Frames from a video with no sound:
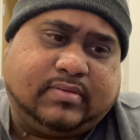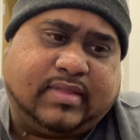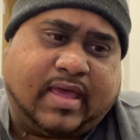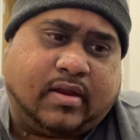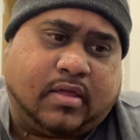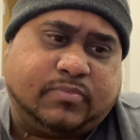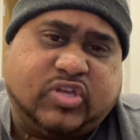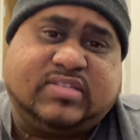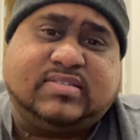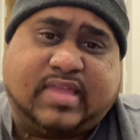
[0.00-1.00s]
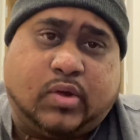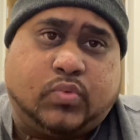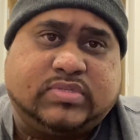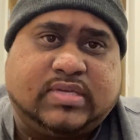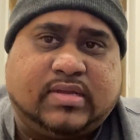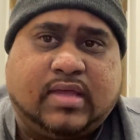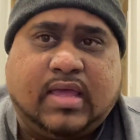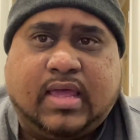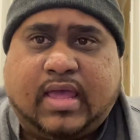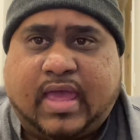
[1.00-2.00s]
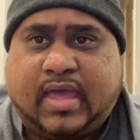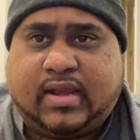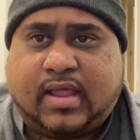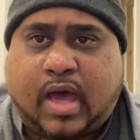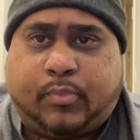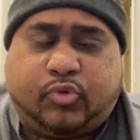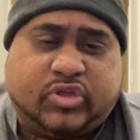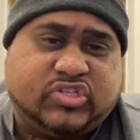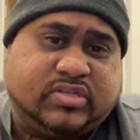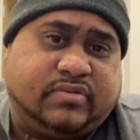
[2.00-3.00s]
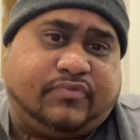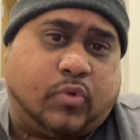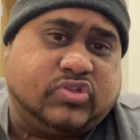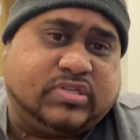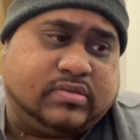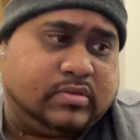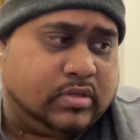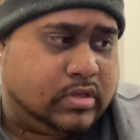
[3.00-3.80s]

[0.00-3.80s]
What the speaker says: that Jason Statham was in, and Operation Fortune,